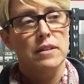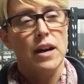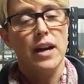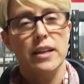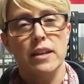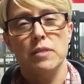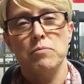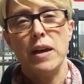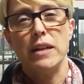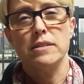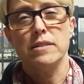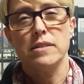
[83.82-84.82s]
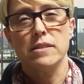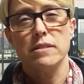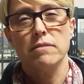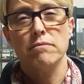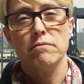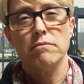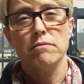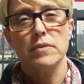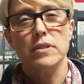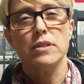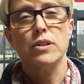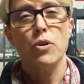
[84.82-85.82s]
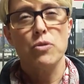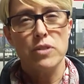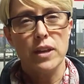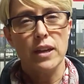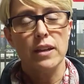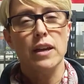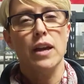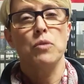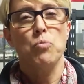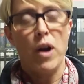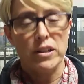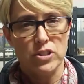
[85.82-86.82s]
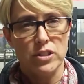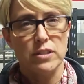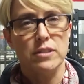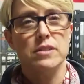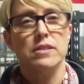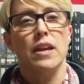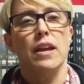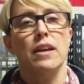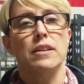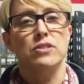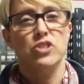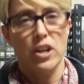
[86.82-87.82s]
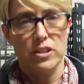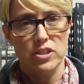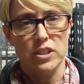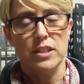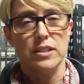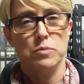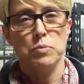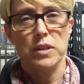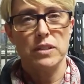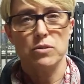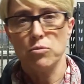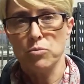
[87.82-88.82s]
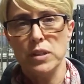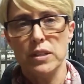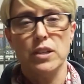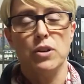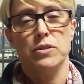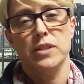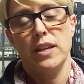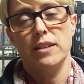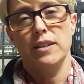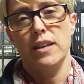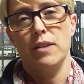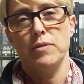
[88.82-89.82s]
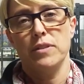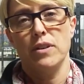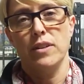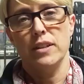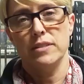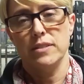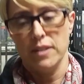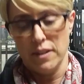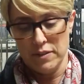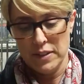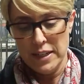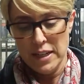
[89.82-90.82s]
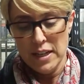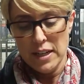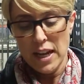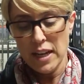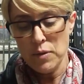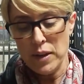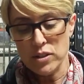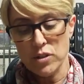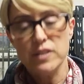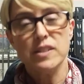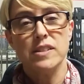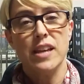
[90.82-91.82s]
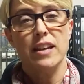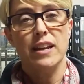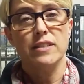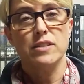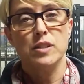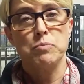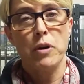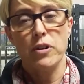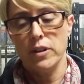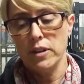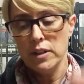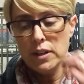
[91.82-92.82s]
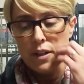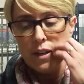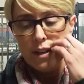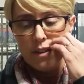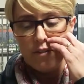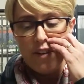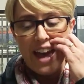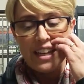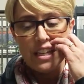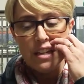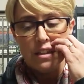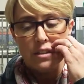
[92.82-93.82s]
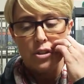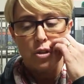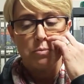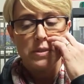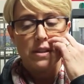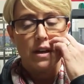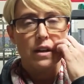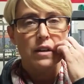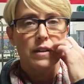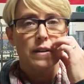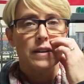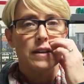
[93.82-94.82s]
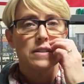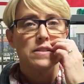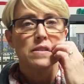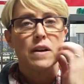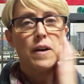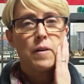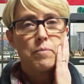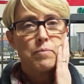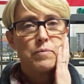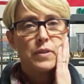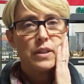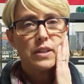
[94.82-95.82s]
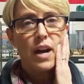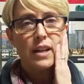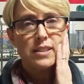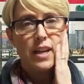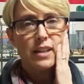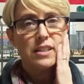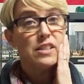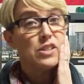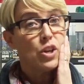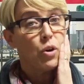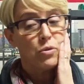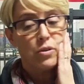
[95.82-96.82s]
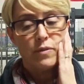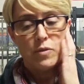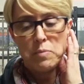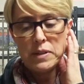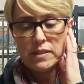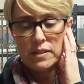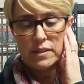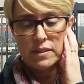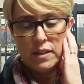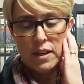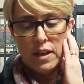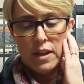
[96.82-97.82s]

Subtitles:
High-end men's clothing and watches and tchotchkes, because it really goes hand in hand with all that stuff. Anyway, so this is headed out to Sparta. Fatty Kumsa is the contact. He's the owner of the business.